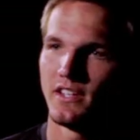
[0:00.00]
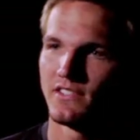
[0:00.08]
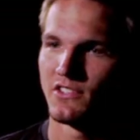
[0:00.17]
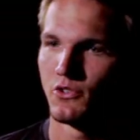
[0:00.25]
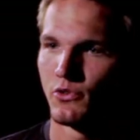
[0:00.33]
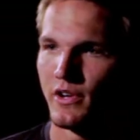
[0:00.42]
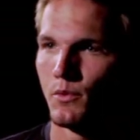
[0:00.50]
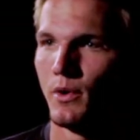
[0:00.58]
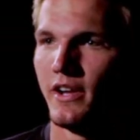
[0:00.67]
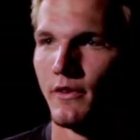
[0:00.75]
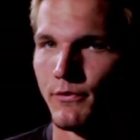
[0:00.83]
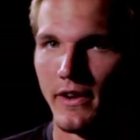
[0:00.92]
it's a great
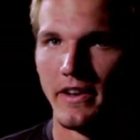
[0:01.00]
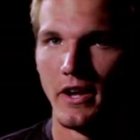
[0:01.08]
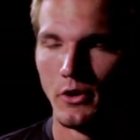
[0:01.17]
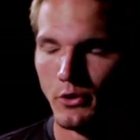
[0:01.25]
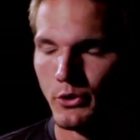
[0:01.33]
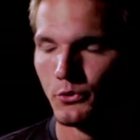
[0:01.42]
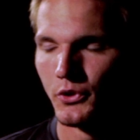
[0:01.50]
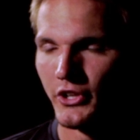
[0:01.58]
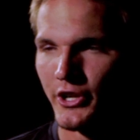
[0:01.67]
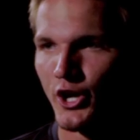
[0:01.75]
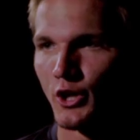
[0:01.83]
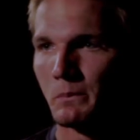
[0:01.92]
way to find out who you
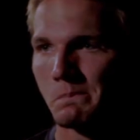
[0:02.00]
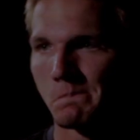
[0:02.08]
really are.